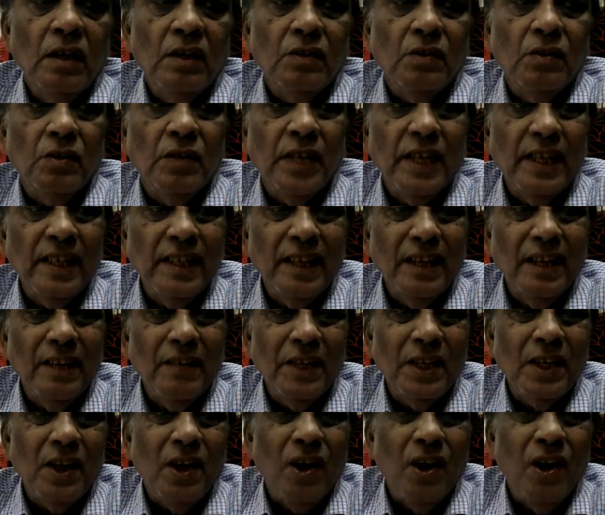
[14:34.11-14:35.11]
together
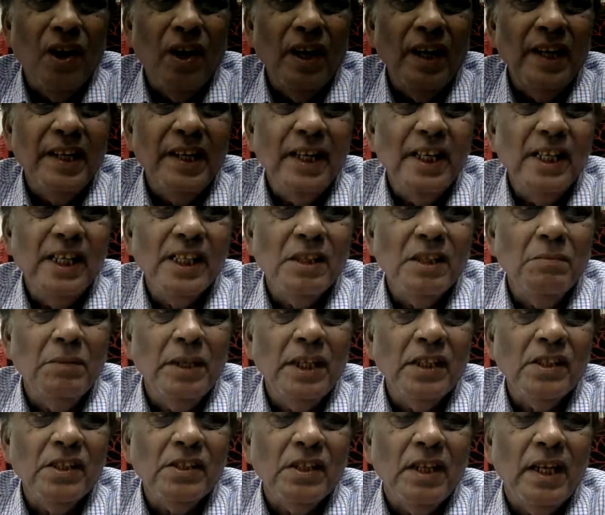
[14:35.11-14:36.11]
with all
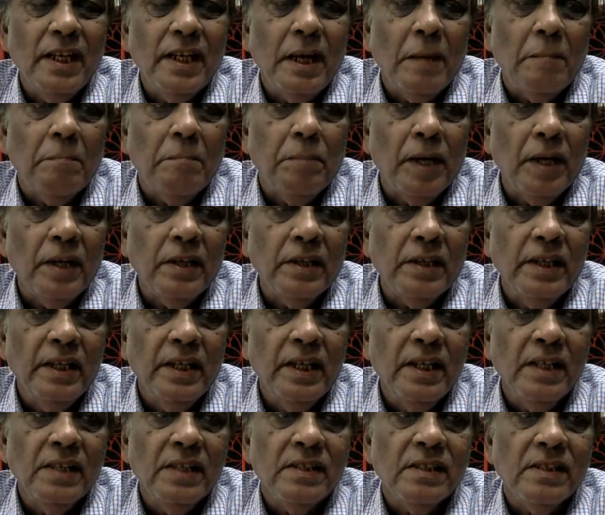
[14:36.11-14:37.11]
easements and
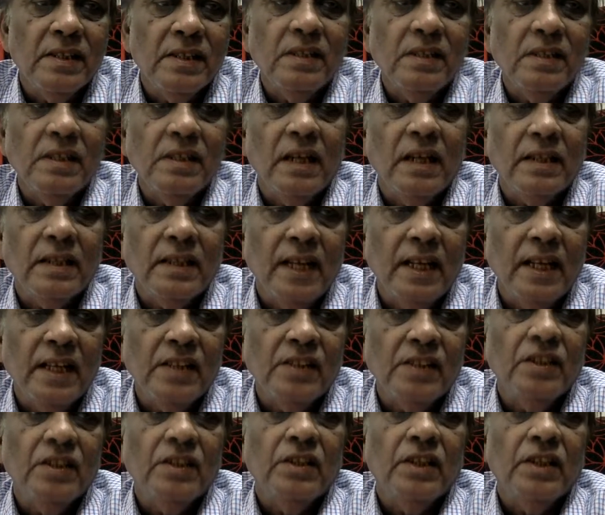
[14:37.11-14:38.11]
appurtenances
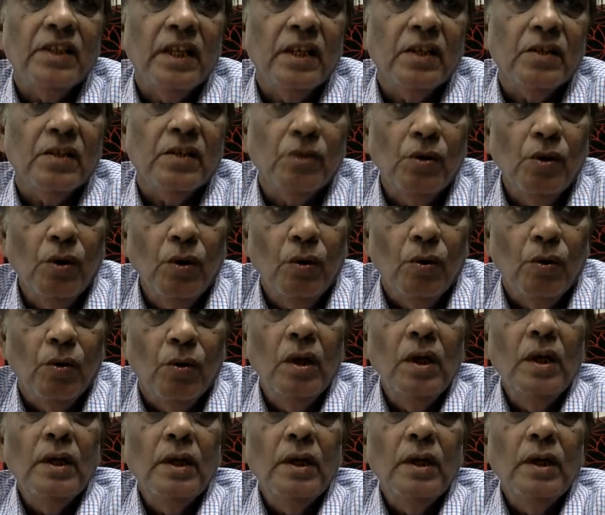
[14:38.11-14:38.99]
attached thereto.